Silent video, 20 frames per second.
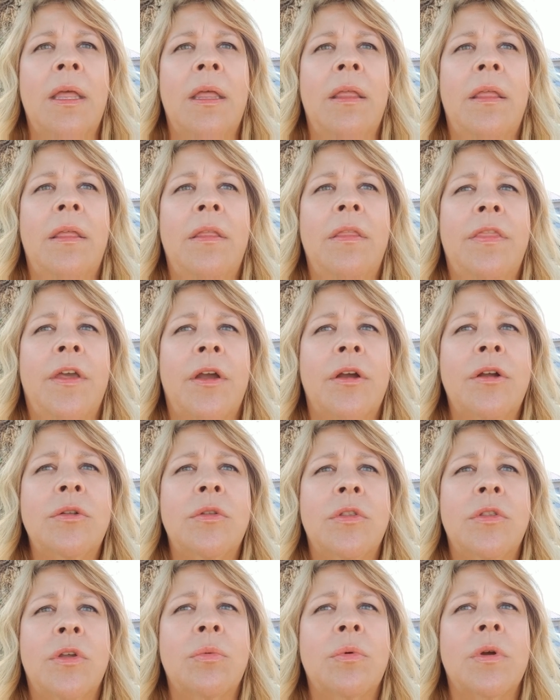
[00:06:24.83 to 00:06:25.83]

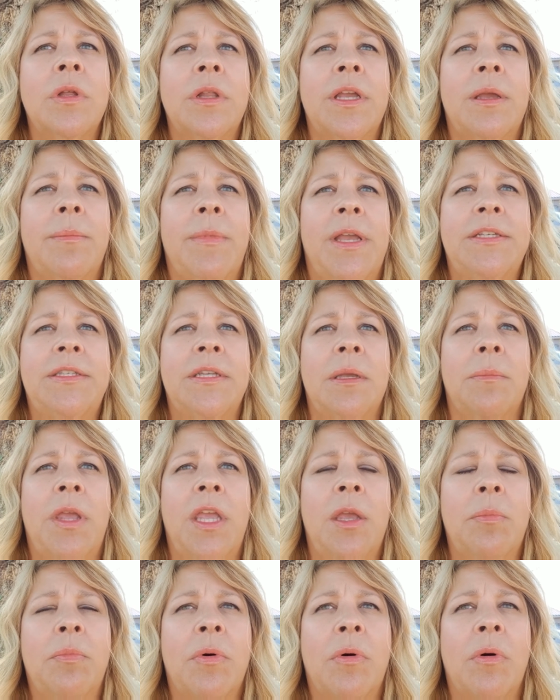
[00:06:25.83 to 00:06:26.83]
they're really amazing
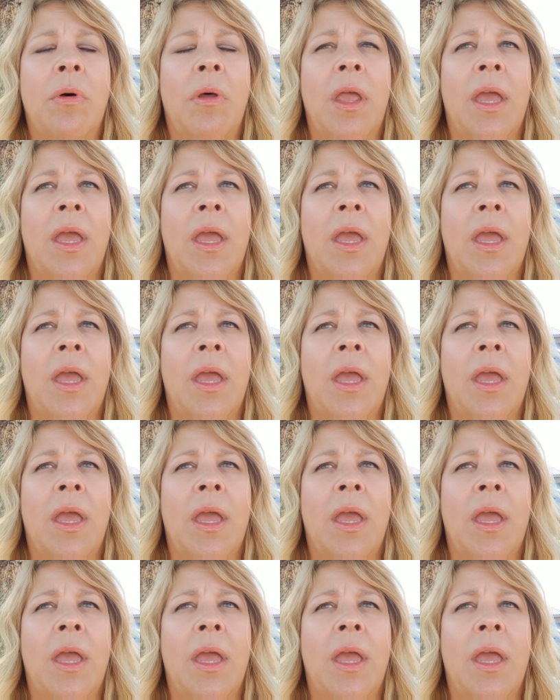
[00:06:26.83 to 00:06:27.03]
people,